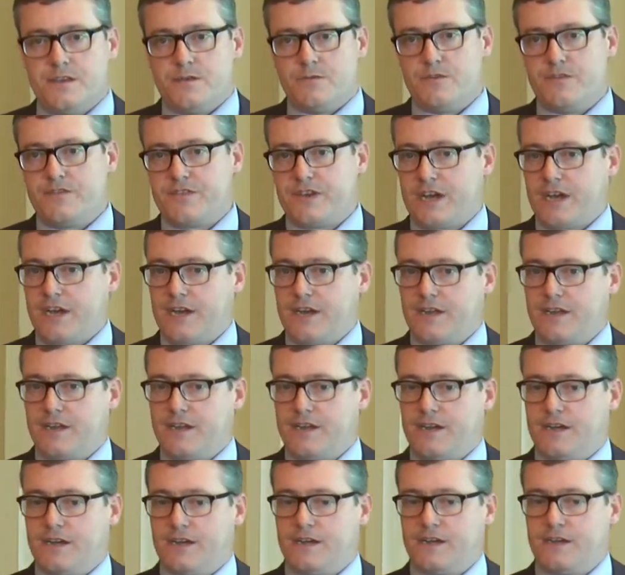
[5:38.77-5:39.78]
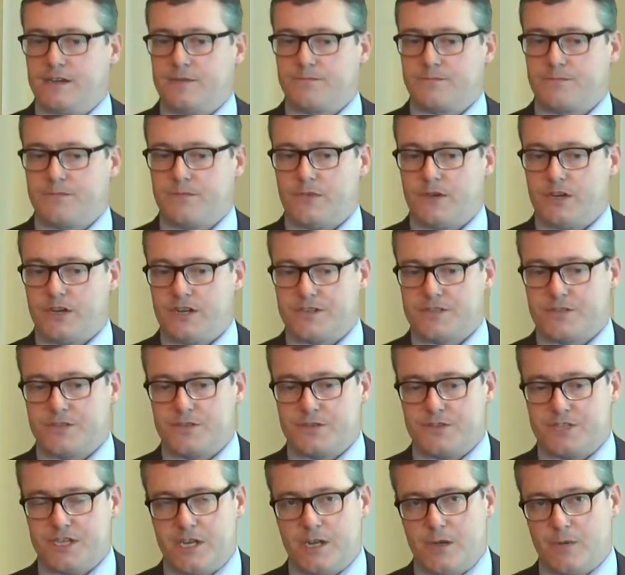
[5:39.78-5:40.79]
We've got also
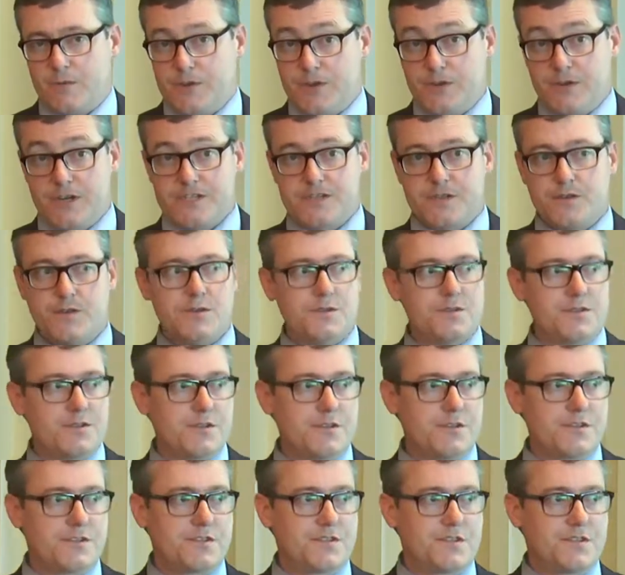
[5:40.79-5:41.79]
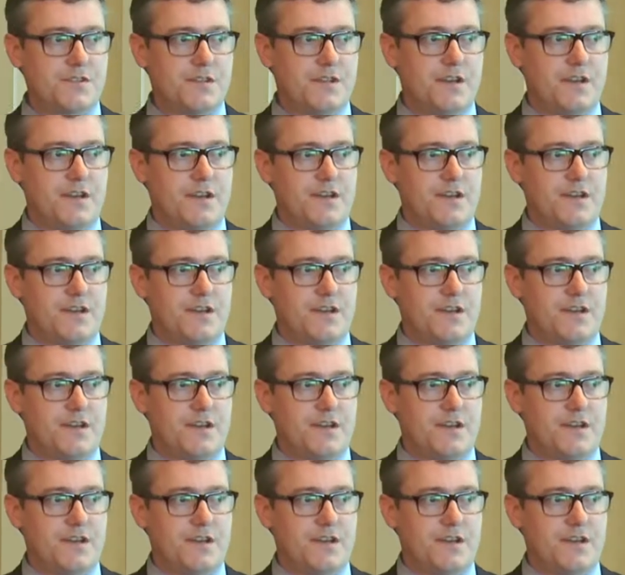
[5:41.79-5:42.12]
JWS holders